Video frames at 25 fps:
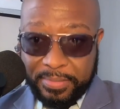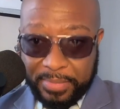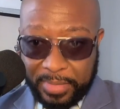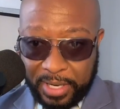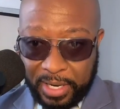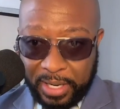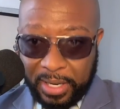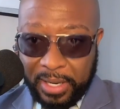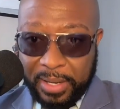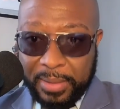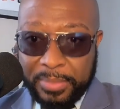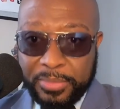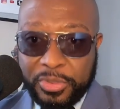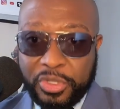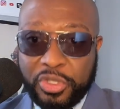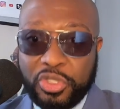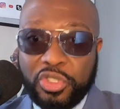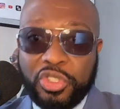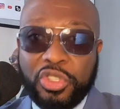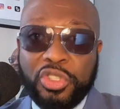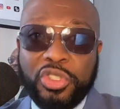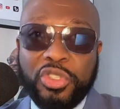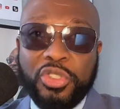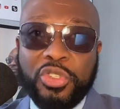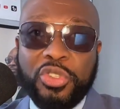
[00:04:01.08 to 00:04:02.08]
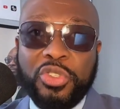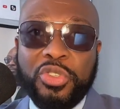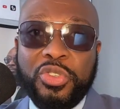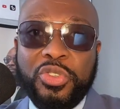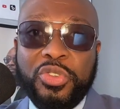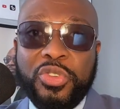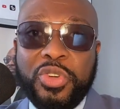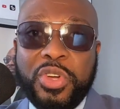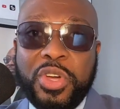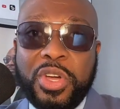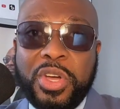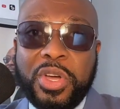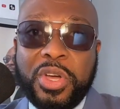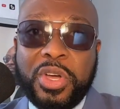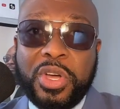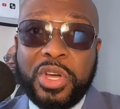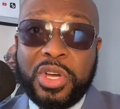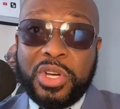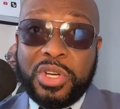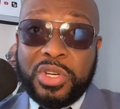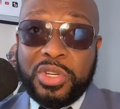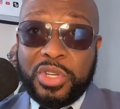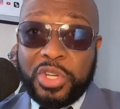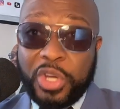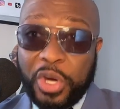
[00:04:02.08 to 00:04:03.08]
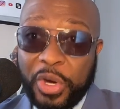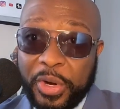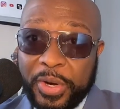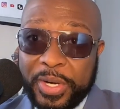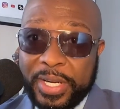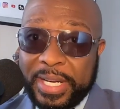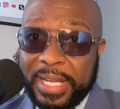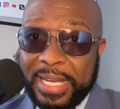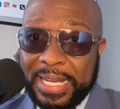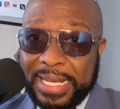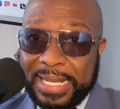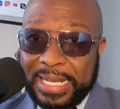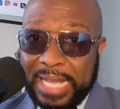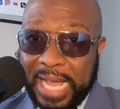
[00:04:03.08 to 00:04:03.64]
comes to GERD,